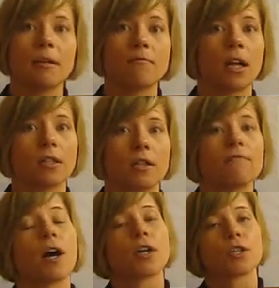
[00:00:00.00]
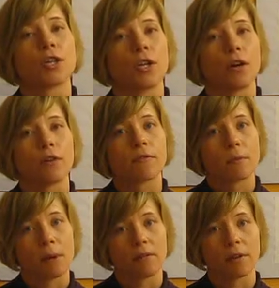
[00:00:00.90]
involuntary function of the
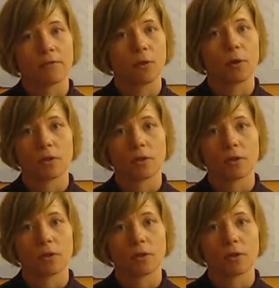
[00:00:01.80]
pelvic floor.